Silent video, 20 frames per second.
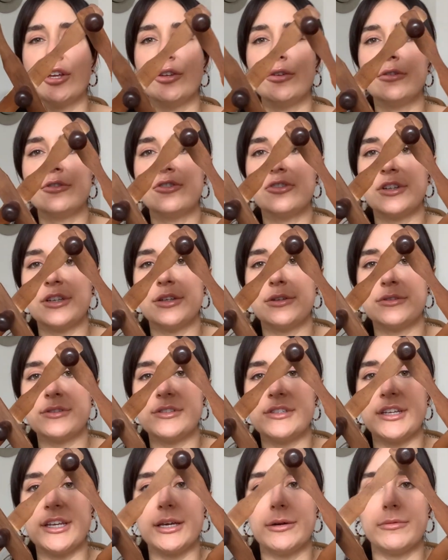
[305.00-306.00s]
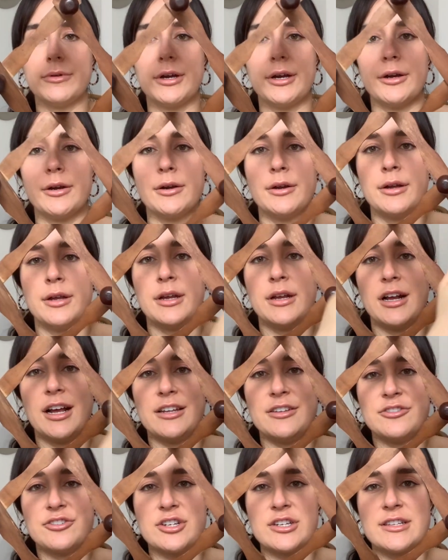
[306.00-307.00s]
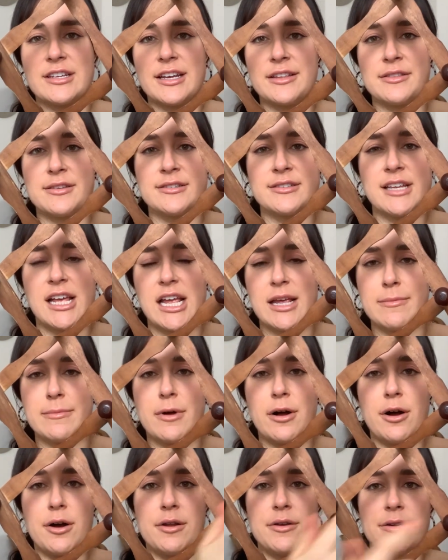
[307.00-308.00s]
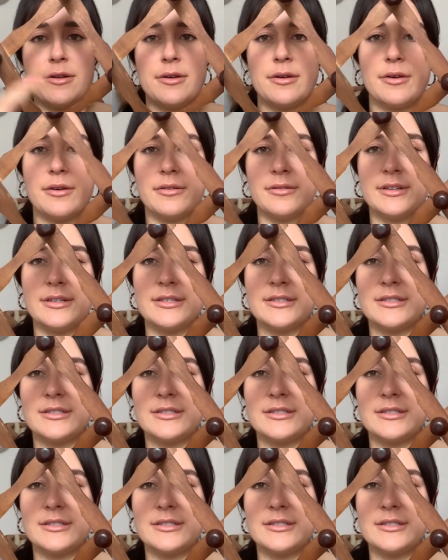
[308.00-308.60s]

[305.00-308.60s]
Usually you'll see it where it's just like the same on this